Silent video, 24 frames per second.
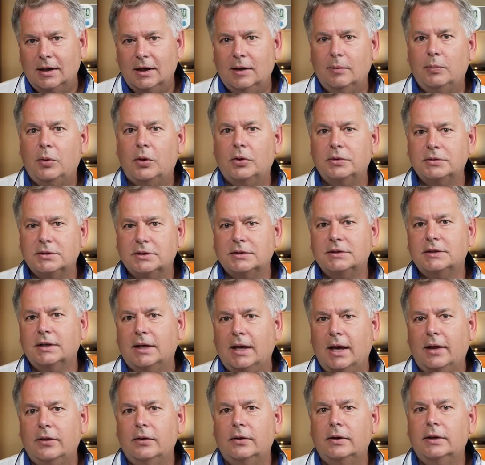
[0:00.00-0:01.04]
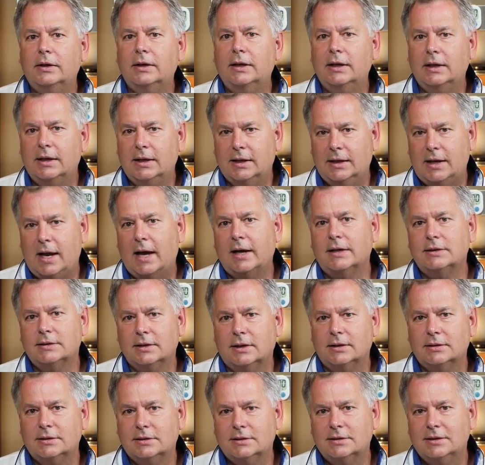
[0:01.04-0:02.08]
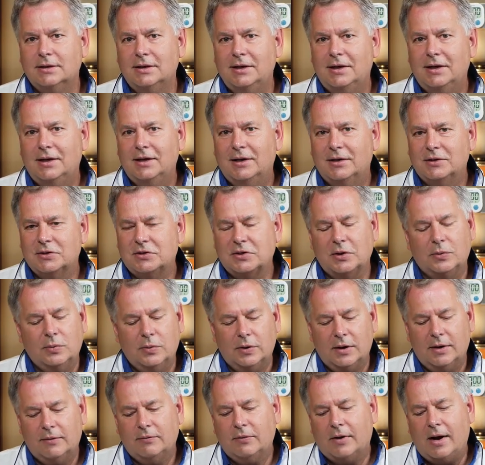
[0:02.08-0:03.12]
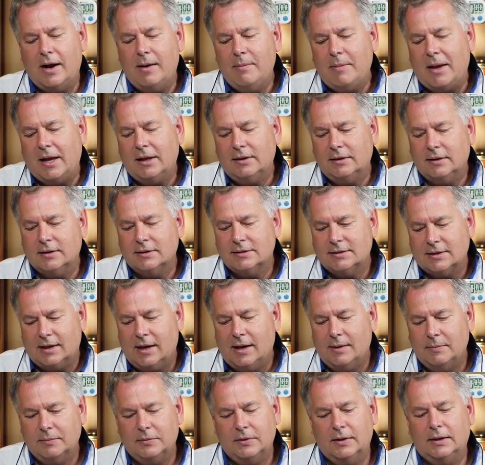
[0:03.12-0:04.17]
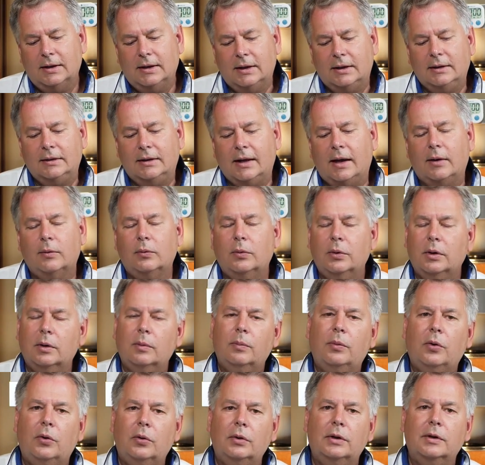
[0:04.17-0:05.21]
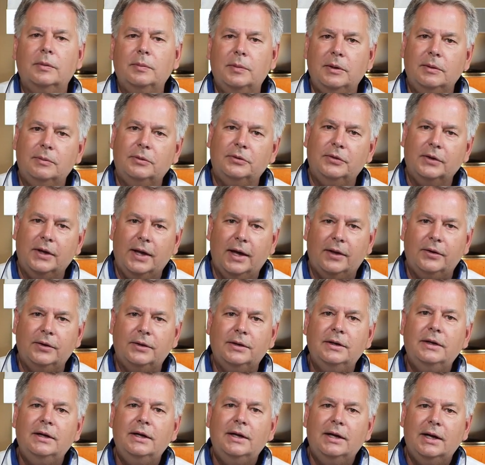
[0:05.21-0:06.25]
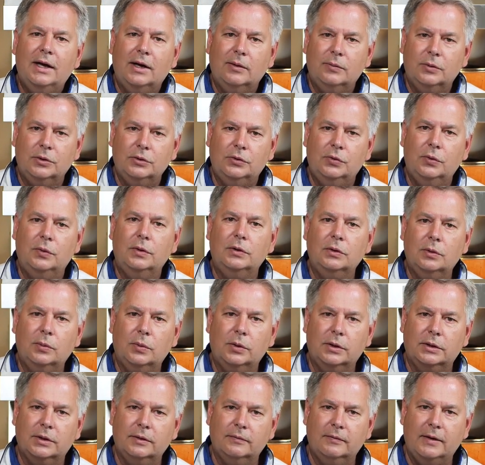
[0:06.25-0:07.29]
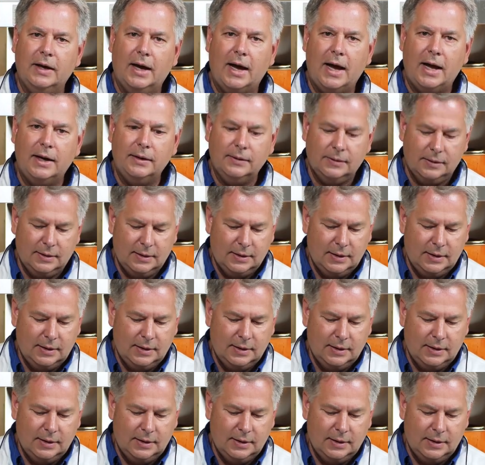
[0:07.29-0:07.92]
He pulls us together and He connects us. And so whenever I make this, I'm thinking that we're pulling people together and we're doing the work of God.